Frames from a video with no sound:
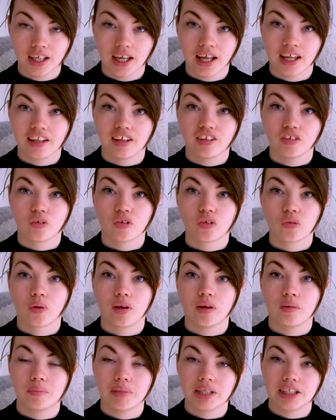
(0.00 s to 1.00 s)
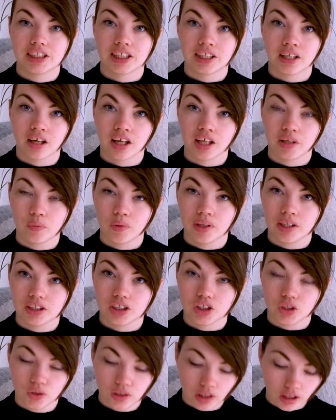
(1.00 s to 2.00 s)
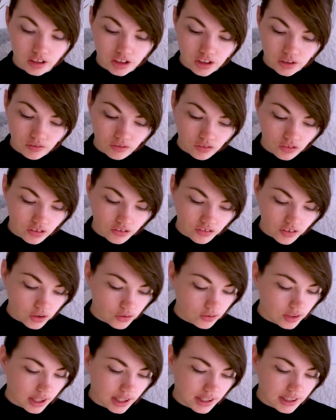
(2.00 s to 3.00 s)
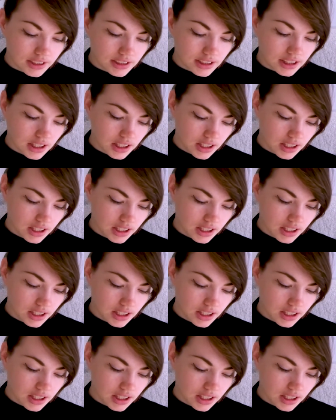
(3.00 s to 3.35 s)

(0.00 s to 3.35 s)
and this was when Mitch and I went to London for a few days.